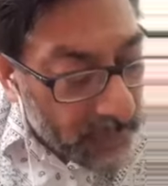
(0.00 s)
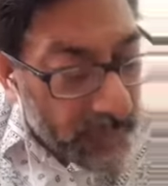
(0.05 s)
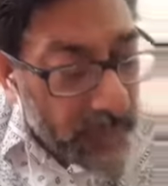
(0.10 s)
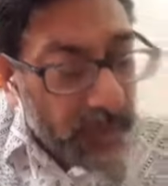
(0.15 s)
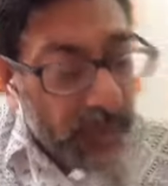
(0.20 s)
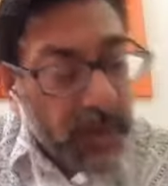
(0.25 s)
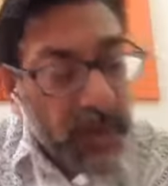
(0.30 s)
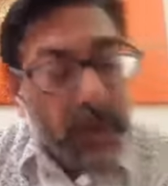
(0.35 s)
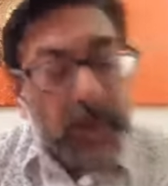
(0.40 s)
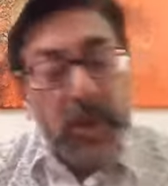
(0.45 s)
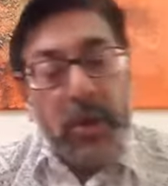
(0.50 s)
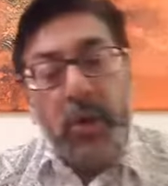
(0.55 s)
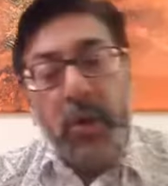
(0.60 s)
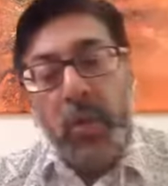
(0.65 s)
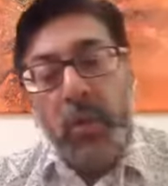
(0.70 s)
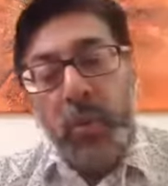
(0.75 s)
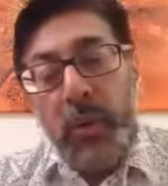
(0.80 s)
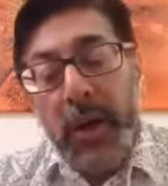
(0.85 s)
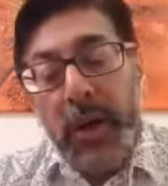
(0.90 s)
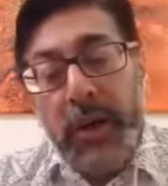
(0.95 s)
Yeah.
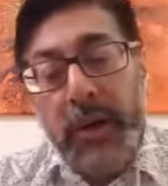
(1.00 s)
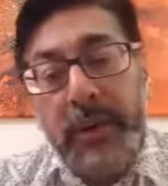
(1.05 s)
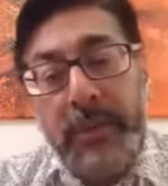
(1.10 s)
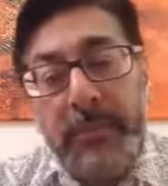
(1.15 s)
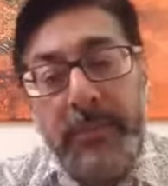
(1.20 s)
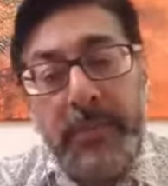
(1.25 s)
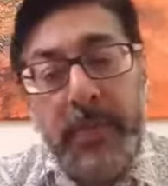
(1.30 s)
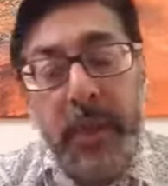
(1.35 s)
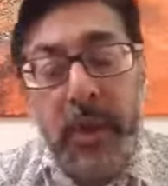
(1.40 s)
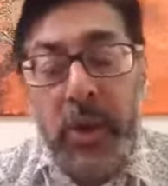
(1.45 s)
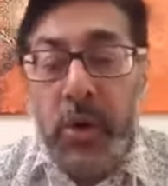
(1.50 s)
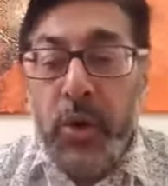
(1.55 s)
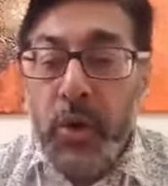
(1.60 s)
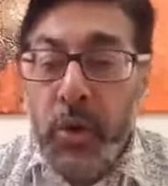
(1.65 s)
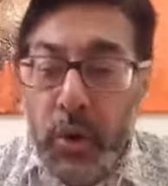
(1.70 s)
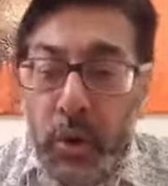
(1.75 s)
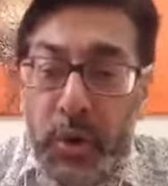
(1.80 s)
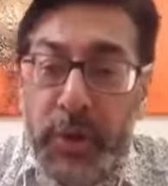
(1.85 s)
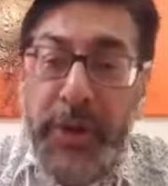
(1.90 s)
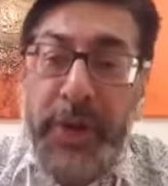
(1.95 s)
Work.
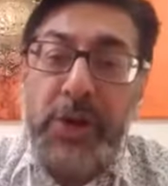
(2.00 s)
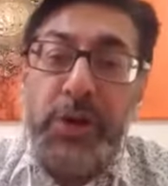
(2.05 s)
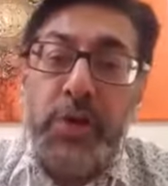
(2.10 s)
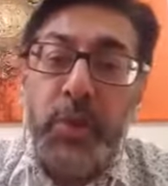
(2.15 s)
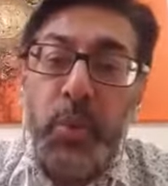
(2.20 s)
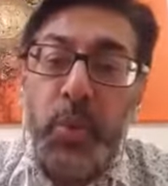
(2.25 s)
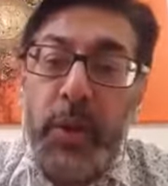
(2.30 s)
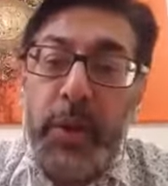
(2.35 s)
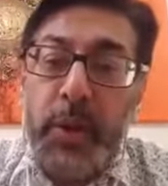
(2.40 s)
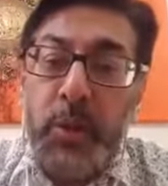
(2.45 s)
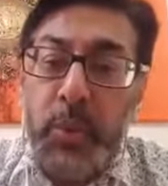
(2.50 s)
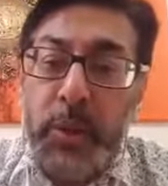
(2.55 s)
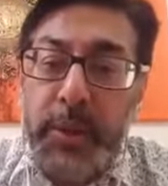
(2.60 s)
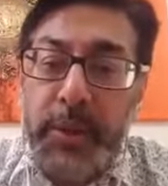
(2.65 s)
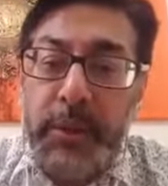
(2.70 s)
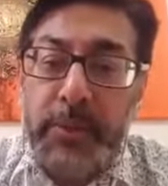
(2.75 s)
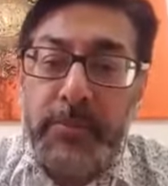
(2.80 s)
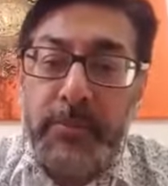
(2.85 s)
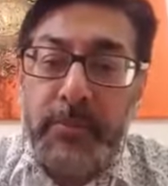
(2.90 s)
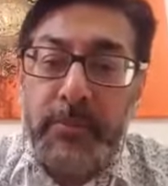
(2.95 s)
Who can you work
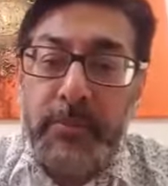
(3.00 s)
with?